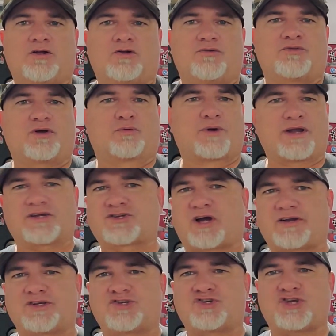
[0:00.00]
The rigs
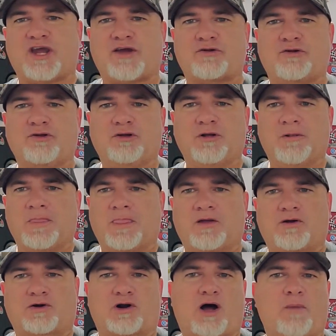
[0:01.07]
on his channel
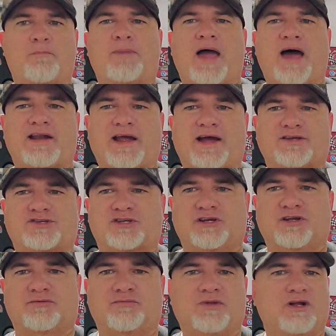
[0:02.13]
are all badass,
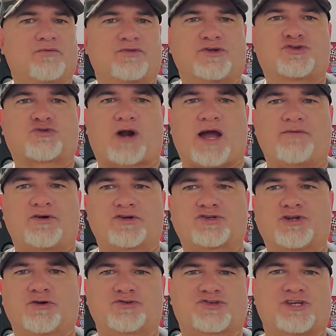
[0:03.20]
and the drivers
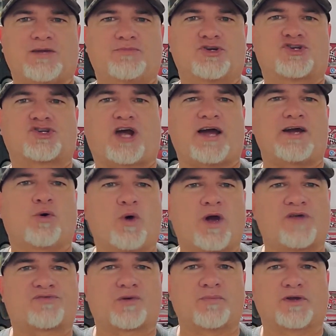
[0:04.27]
don't seem to shy
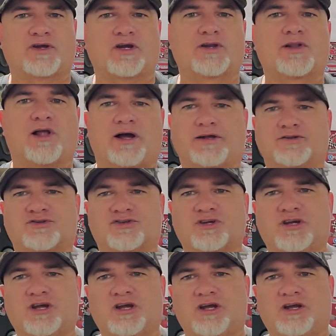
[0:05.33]
away from the good lines.
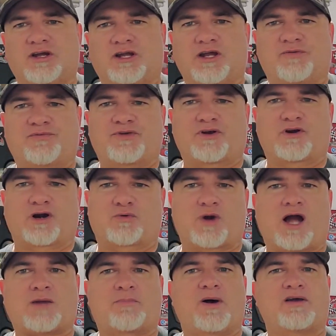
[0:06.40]
If you're a
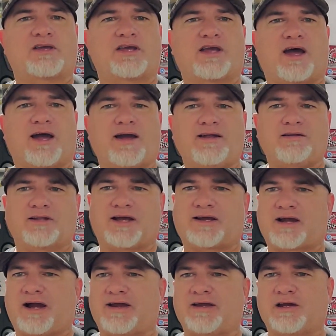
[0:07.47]
rock buggy guy like
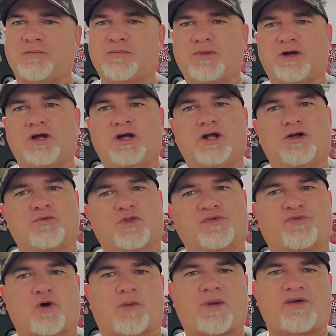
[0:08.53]
I am, the
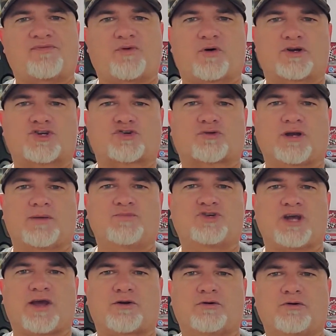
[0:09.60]
4x4 Extreme
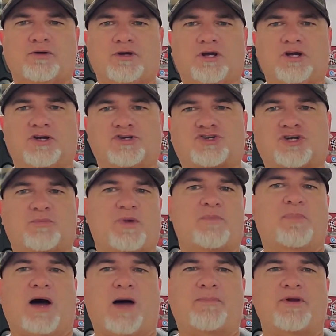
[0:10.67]
channel should be
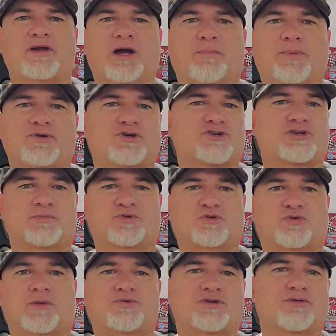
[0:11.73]
popping up in your
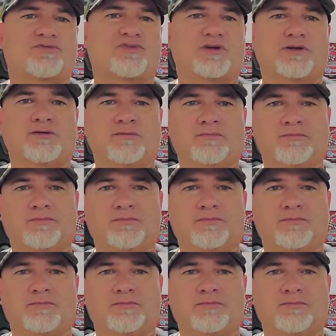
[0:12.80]
subscription feed.